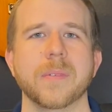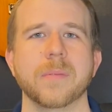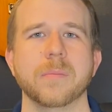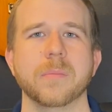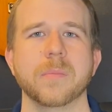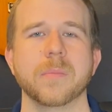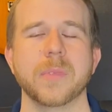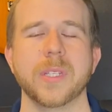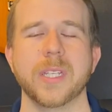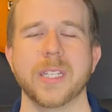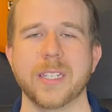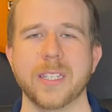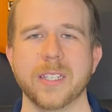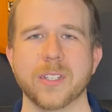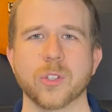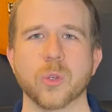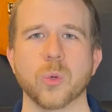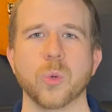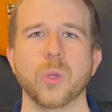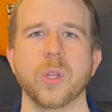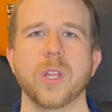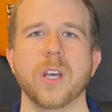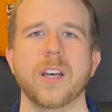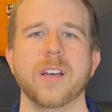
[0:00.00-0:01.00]
It did
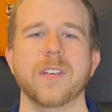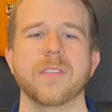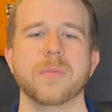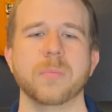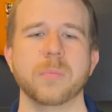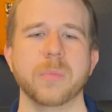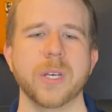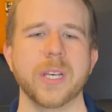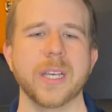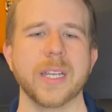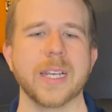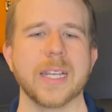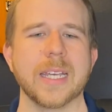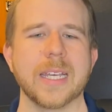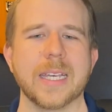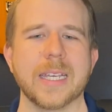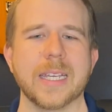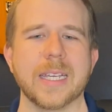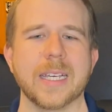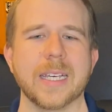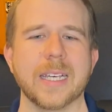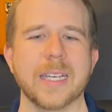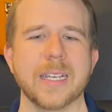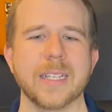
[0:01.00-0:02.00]
cool off, but
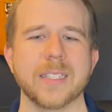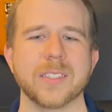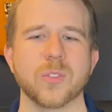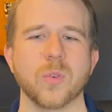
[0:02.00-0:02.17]
so